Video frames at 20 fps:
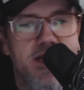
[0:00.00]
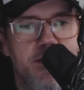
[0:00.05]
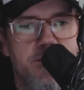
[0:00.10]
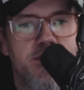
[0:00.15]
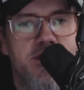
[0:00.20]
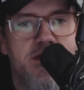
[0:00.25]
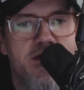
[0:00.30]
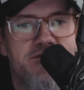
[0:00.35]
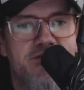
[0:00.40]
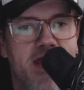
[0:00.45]
I
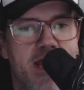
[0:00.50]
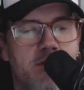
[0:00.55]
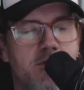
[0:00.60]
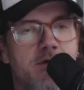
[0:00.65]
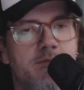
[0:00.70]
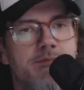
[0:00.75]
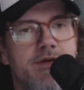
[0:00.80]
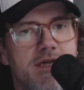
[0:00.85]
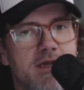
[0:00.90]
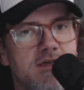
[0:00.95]
would love that
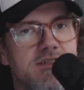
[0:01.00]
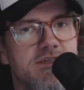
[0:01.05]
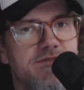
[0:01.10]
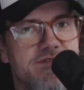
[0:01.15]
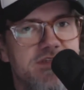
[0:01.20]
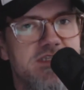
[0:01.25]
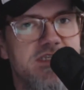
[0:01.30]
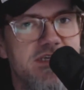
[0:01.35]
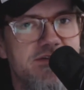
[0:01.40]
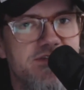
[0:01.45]
one because of
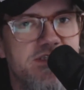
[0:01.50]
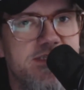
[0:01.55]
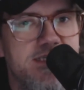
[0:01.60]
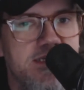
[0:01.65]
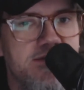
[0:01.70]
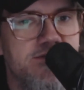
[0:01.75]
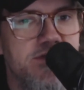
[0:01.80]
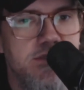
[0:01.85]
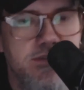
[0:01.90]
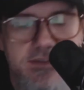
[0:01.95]
Steve
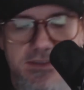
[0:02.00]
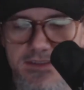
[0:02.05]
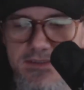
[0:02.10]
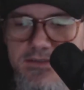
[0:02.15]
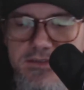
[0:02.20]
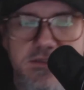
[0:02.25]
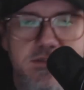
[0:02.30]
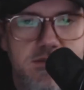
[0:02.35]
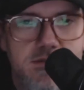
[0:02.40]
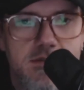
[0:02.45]
Stevens and
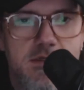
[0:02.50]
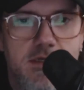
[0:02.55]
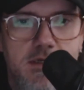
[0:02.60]
his